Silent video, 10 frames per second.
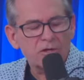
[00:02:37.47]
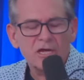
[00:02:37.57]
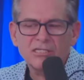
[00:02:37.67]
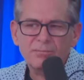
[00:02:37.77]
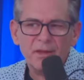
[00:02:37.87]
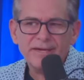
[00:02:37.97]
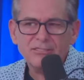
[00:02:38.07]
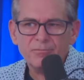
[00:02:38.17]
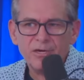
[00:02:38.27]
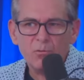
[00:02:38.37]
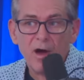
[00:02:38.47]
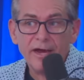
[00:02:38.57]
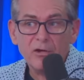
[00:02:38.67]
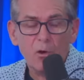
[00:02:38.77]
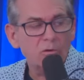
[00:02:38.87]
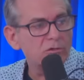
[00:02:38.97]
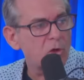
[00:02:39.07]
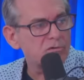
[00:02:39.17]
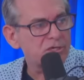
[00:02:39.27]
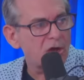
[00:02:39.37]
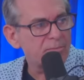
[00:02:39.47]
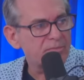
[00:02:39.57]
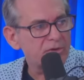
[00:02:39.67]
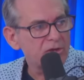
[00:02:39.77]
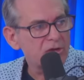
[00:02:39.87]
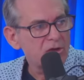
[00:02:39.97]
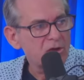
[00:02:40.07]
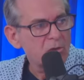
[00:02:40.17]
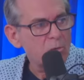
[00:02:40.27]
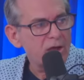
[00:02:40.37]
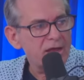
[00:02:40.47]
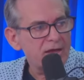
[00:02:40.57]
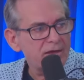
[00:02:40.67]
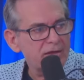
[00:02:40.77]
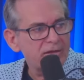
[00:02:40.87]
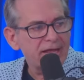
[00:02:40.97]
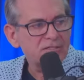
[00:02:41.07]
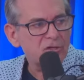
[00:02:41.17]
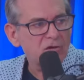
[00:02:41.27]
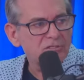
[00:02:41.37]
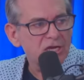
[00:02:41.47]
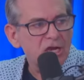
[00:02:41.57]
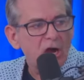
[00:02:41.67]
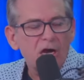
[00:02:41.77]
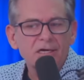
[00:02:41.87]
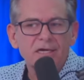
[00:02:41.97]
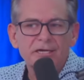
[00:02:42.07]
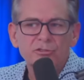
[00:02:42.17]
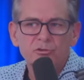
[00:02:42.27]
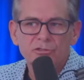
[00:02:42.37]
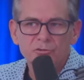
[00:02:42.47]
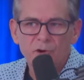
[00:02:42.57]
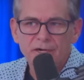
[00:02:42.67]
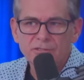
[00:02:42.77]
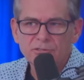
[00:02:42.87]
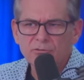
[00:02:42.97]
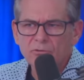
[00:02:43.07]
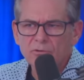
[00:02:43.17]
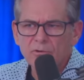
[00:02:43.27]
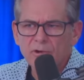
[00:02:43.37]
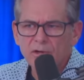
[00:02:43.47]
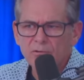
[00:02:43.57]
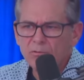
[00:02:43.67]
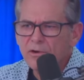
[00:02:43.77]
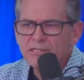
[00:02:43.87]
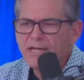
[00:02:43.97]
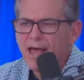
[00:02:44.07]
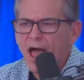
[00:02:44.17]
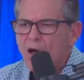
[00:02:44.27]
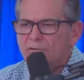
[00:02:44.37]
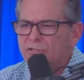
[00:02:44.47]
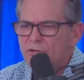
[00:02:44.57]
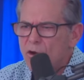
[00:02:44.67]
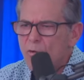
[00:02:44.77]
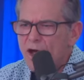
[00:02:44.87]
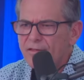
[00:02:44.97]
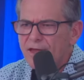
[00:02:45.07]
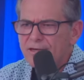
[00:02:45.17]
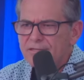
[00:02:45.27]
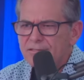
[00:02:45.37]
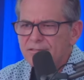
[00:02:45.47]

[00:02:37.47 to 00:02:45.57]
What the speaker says: Explain to me why gold goes up when they start to cut interest rates. What is that? How do you know why that is?